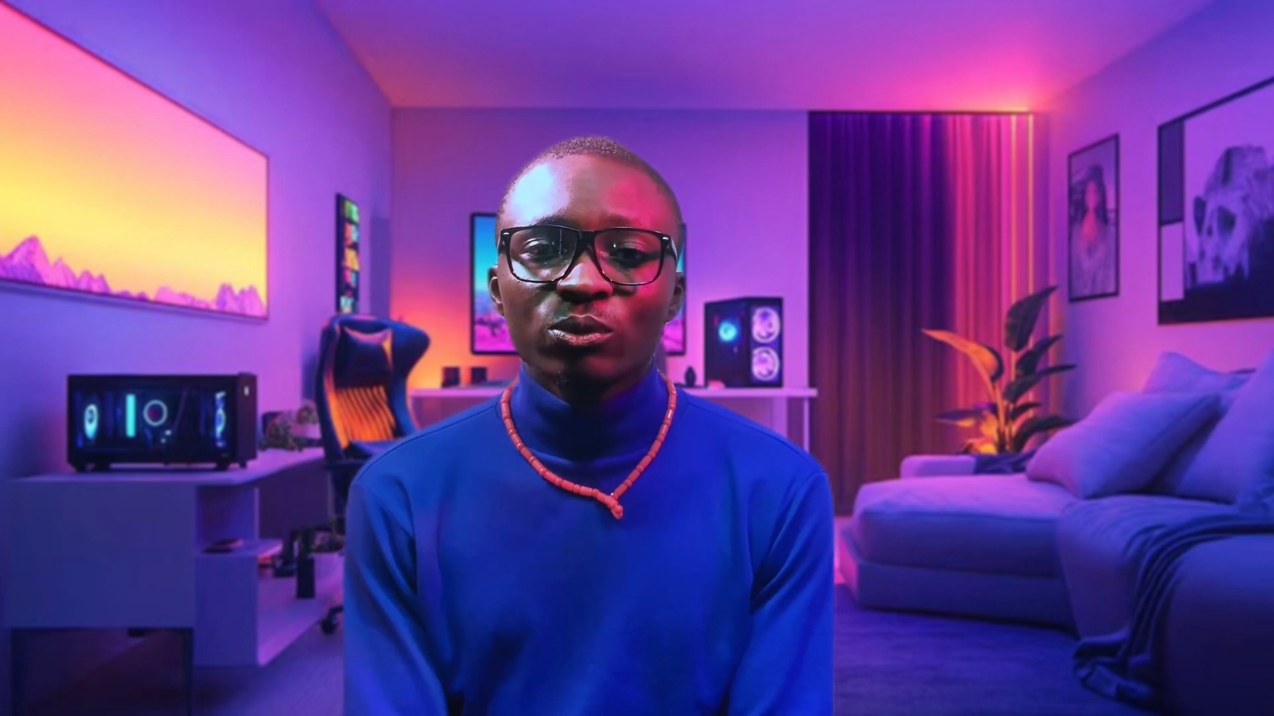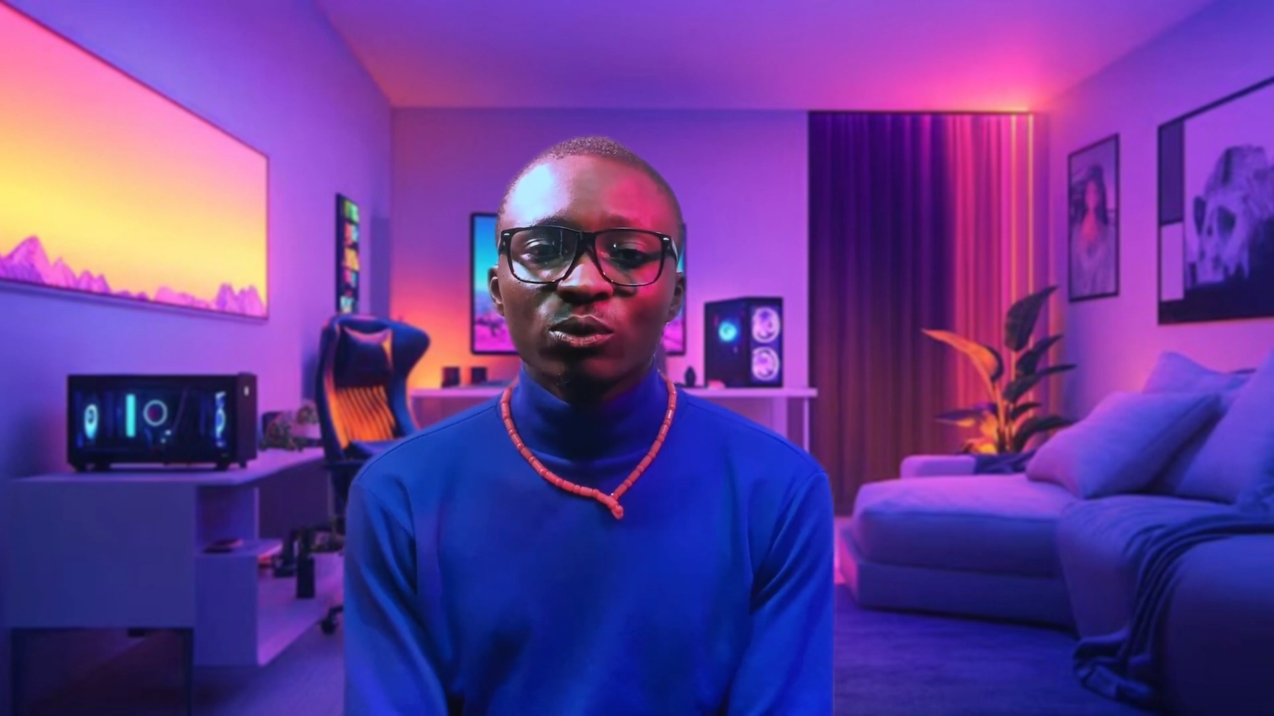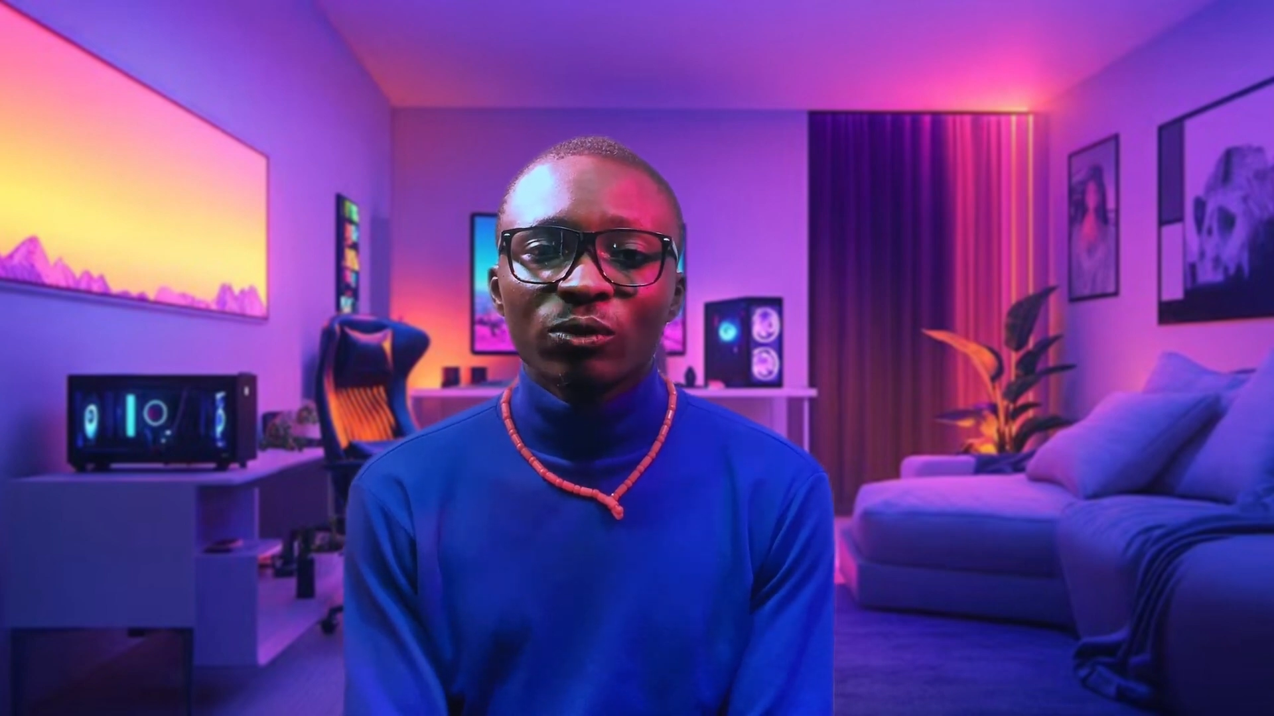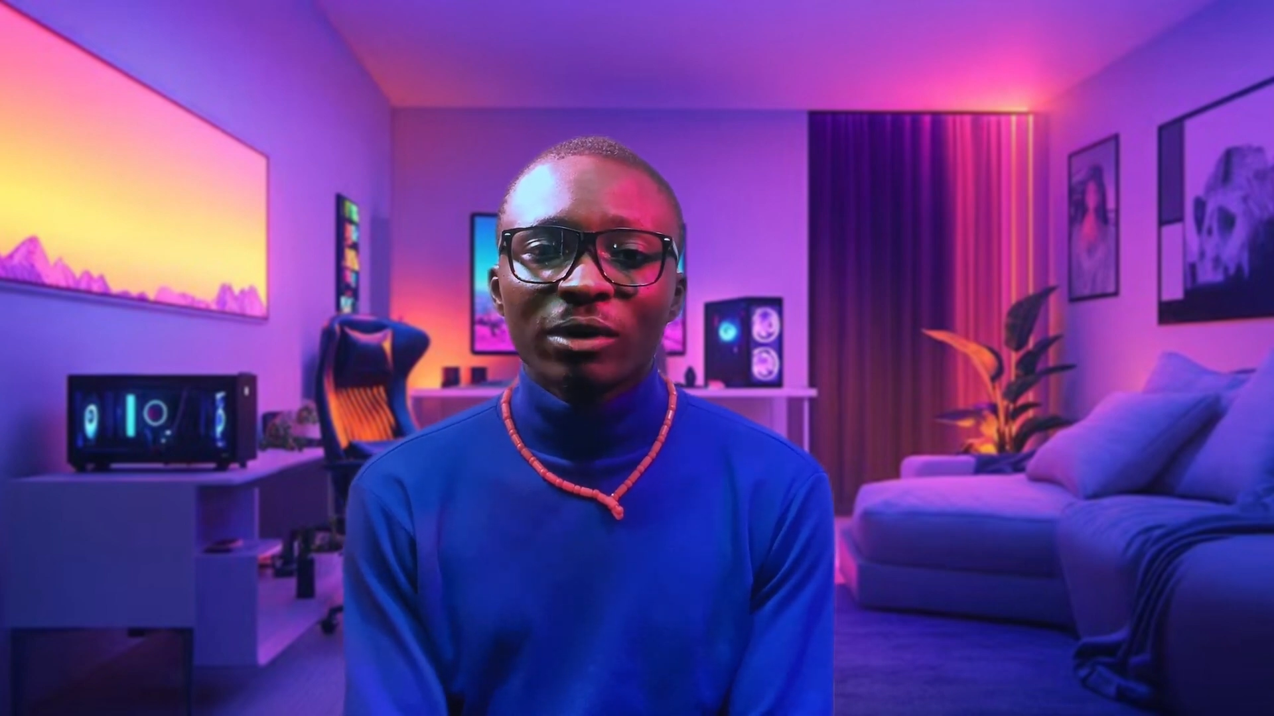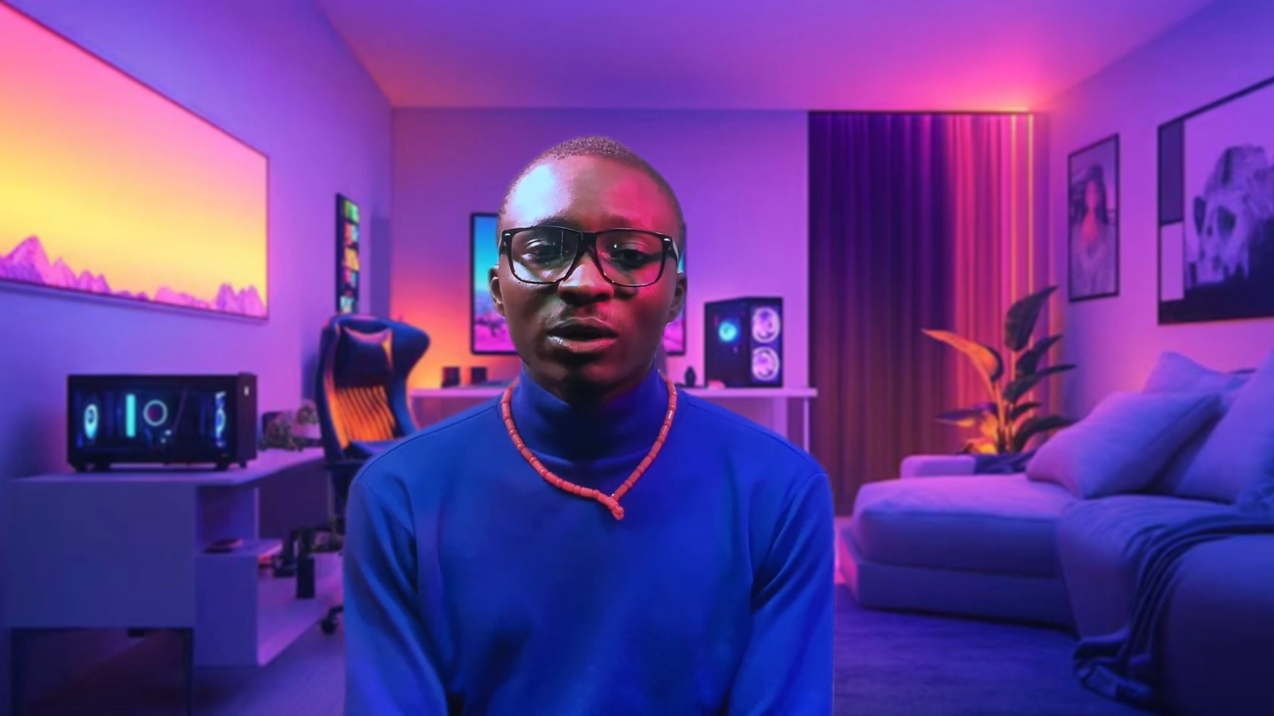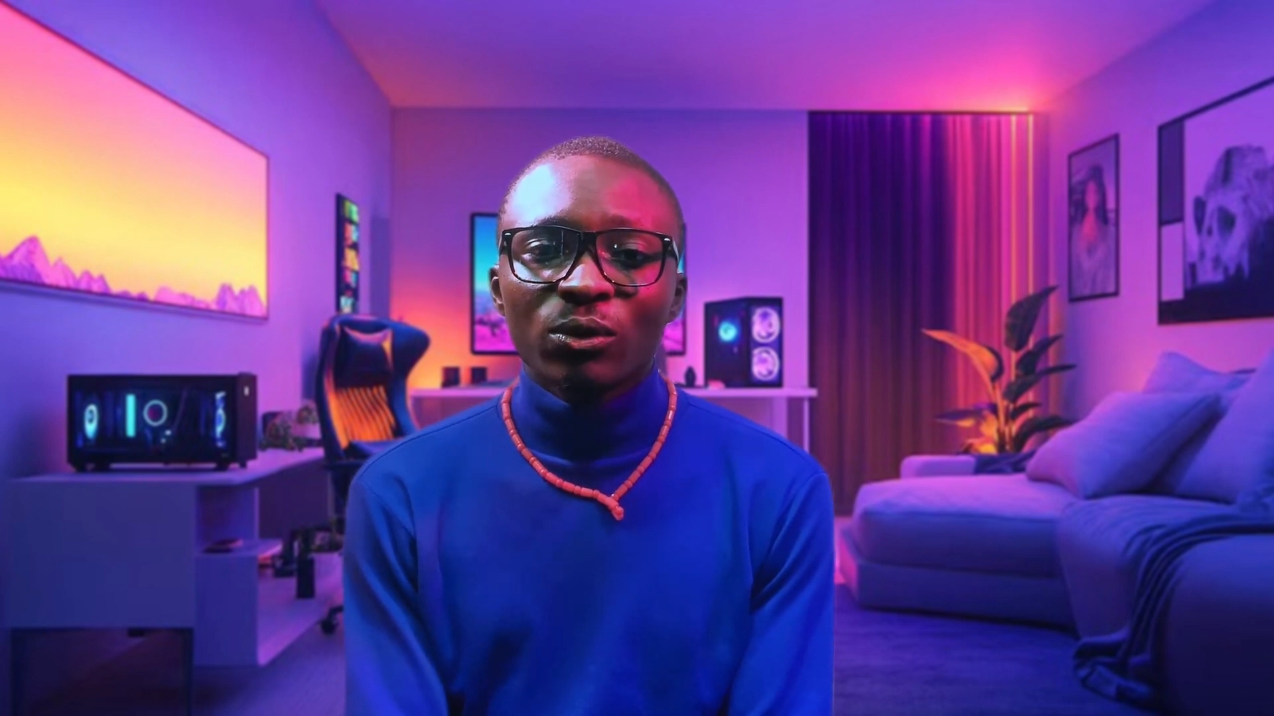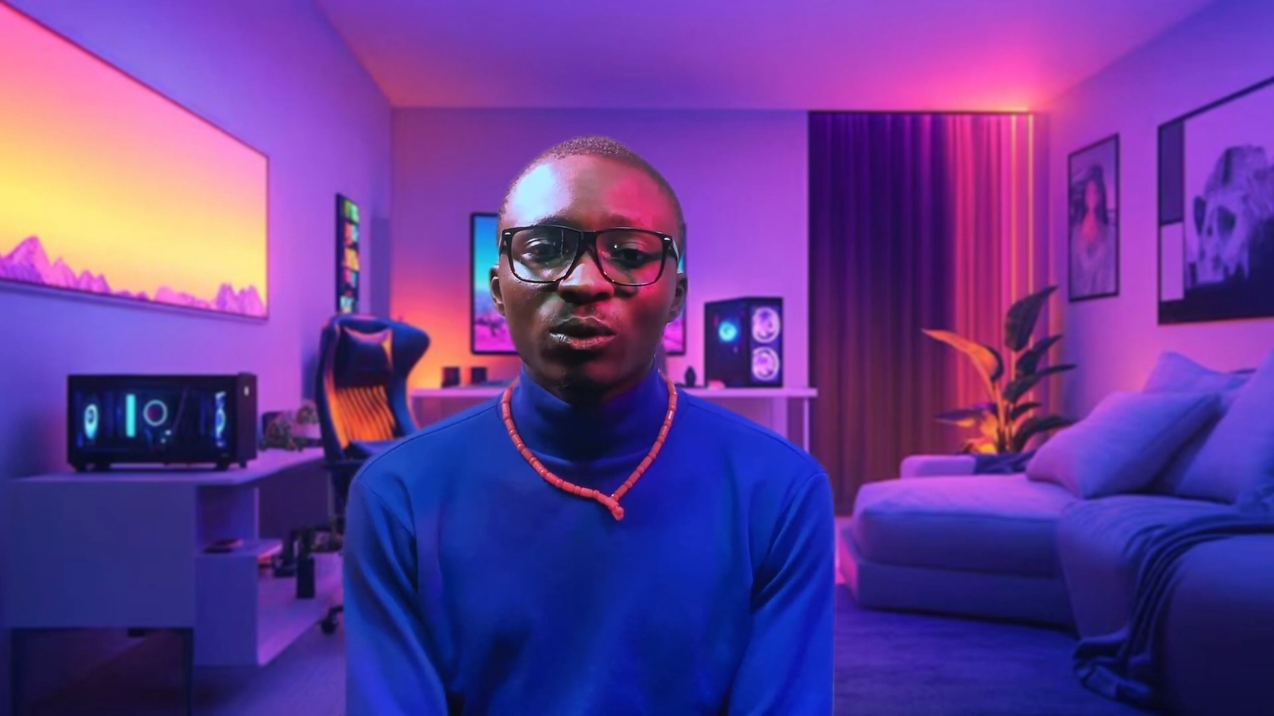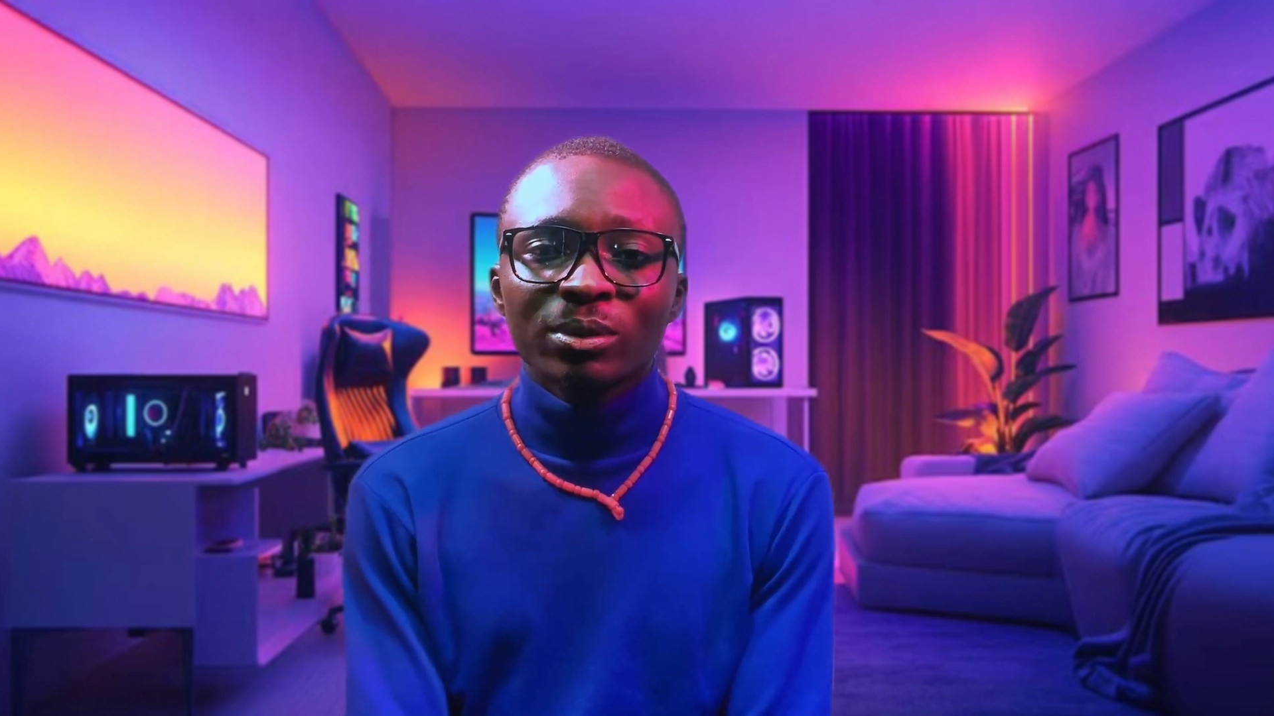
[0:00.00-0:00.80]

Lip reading: to overall,